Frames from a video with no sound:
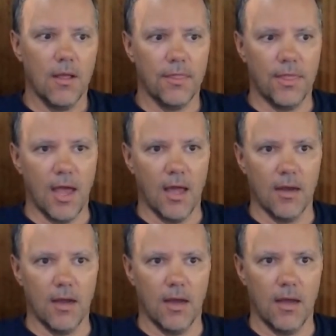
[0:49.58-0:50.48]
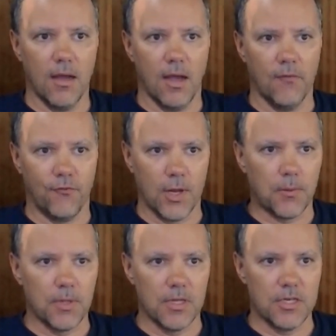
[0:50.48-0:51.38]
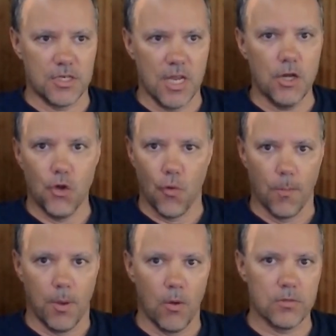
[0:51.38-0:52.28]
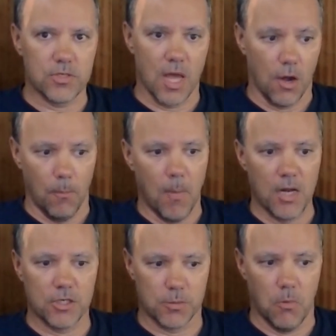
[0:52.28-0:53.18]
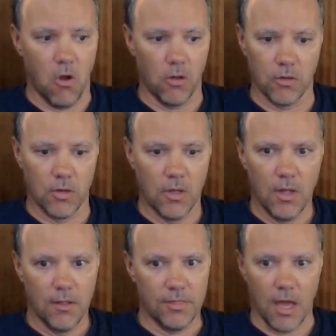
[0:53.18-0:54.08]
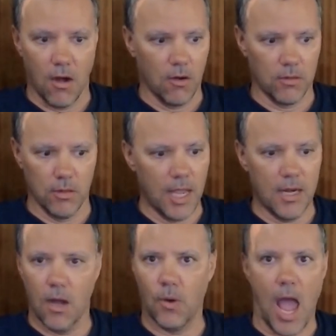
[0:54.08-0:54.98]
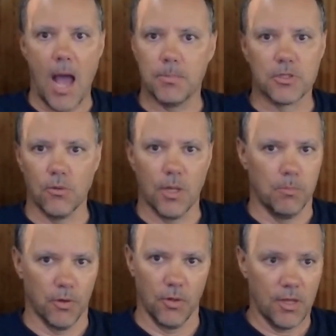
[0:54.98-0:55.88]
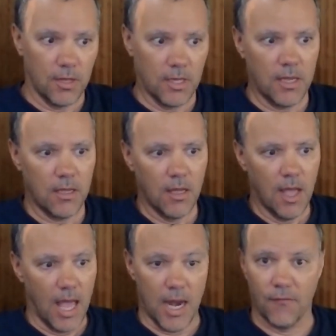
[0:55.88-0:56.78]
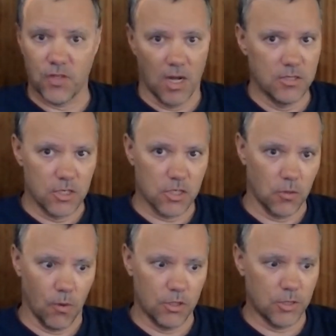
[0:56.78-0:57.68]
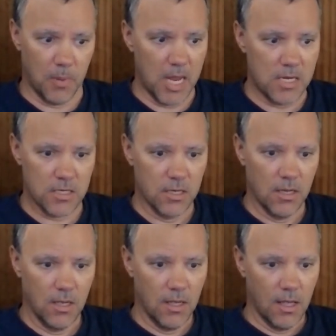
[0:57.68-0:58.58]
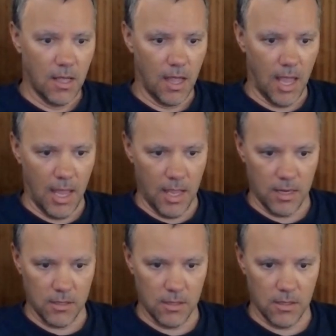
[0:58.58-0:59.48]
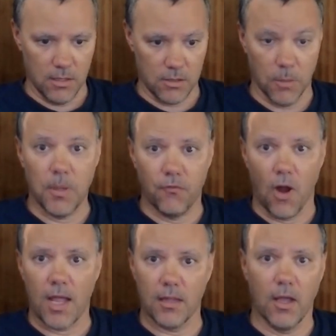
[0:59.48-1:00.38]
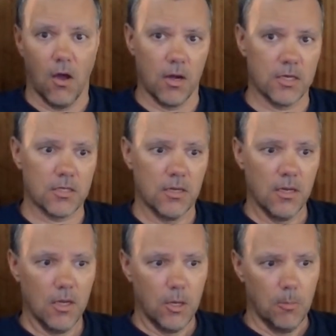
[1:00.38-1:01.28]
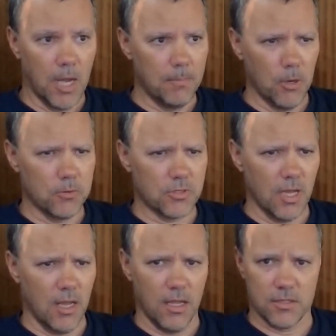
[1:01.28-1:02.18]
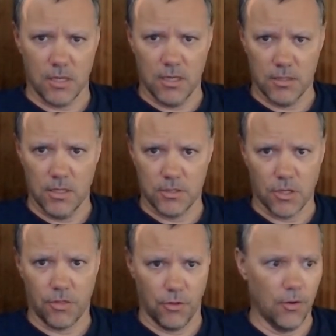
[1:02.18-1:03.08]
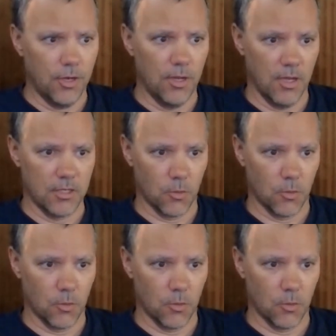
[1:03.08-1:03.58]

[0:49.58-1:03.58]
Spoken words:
That I frequently see newer boats that are much smaller, that are laid out absolutely brilliantly and have tons of storage space. And to be frankly honest, my boat's it's a 30, it's